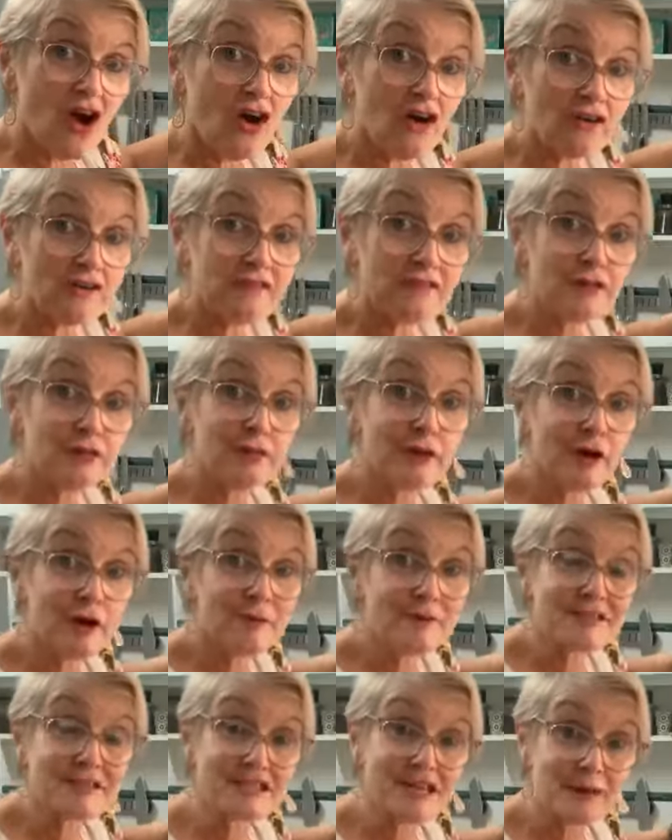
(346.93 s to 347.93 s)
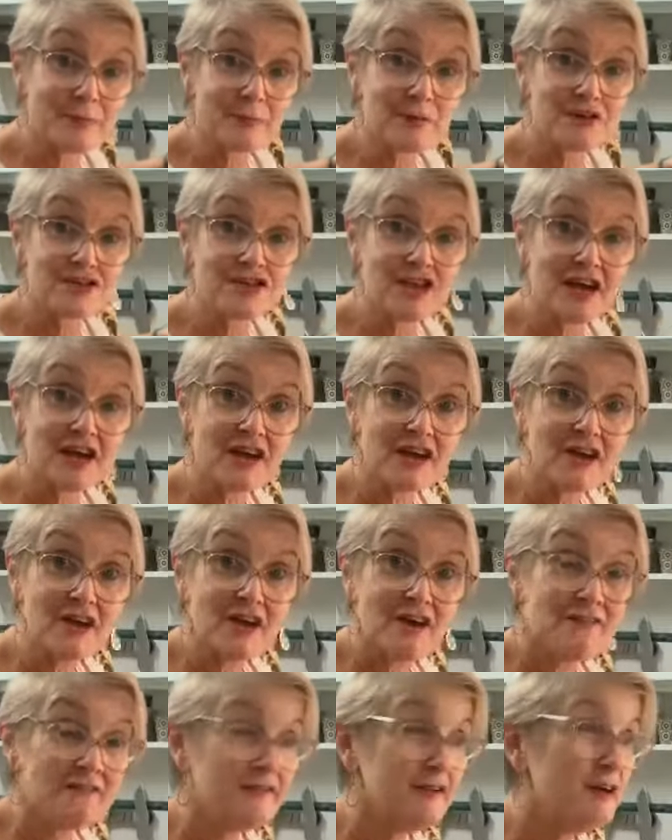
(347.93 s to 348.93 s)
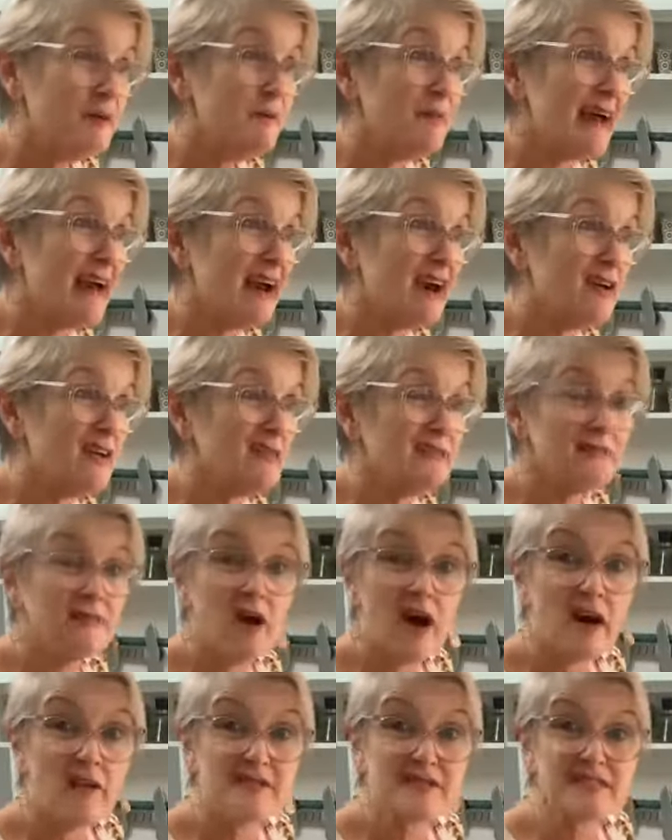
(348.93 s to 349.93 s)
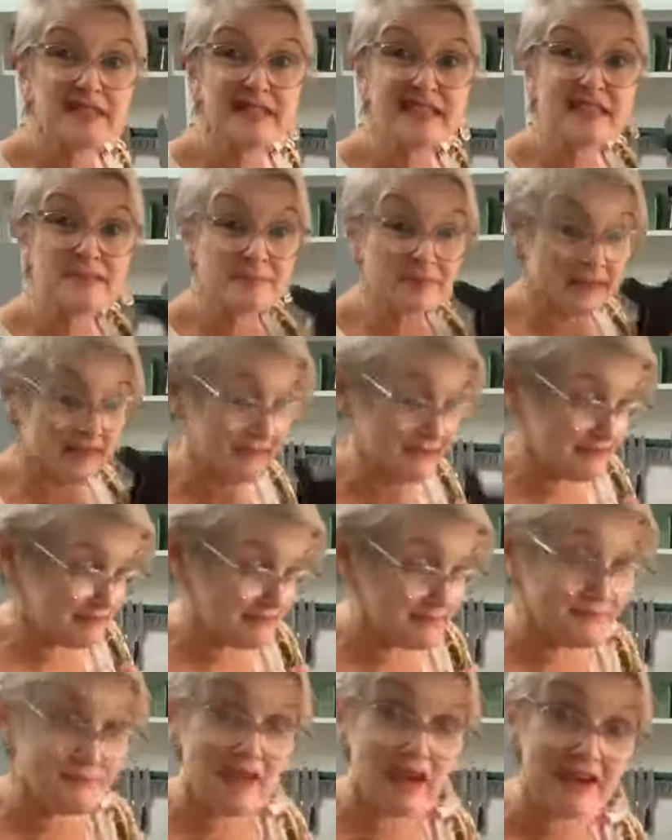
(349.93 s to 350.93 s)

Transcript: on Varoma temperature for about 5 or 6 minutes,